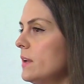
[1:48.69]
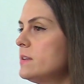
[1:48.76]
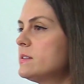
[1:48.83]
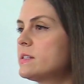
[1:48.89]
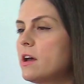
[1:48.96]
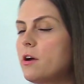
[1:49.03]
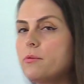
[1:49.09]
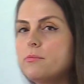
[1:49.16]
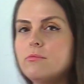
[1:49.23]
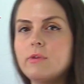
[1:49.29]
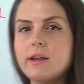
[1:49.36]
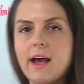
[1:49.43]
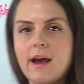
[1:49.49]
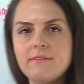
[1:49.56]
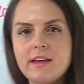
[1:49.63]
So
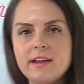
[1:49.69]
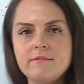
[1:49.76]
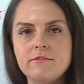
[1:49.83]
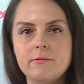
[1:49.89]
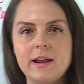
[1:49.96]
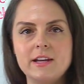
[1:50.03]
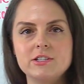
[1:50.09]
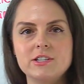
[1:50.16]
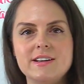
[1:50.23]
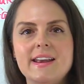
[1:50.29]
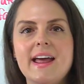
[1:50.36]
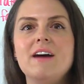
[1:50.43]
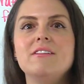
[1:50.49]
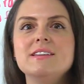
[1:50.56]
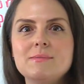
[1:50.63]
we have that information.
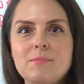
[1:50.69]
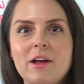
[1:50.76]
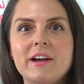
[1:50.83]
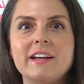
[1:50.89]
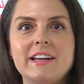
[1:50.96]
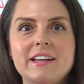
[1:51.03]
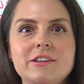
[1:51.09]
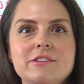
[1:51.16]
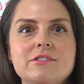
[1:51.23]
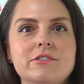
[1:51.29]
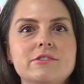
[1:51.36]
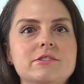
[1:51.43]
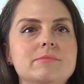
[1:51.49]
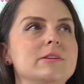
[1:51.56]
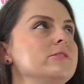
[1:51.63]
Now let's plug it in using
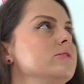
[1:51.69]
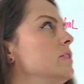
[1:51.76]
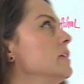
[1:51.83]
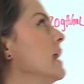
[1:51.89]
our dimensional